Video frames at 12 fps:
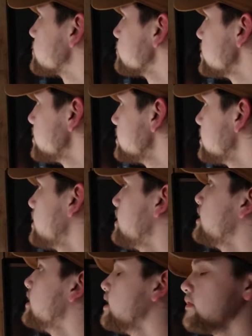3.
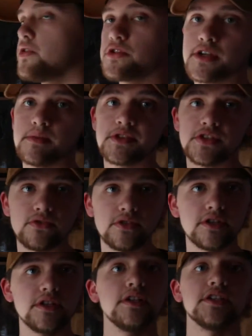4 times
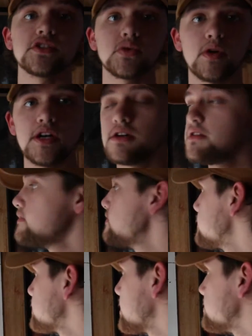3 is 12
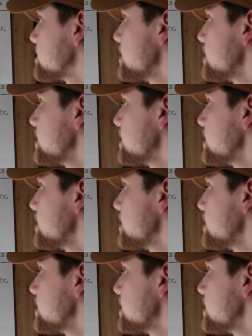times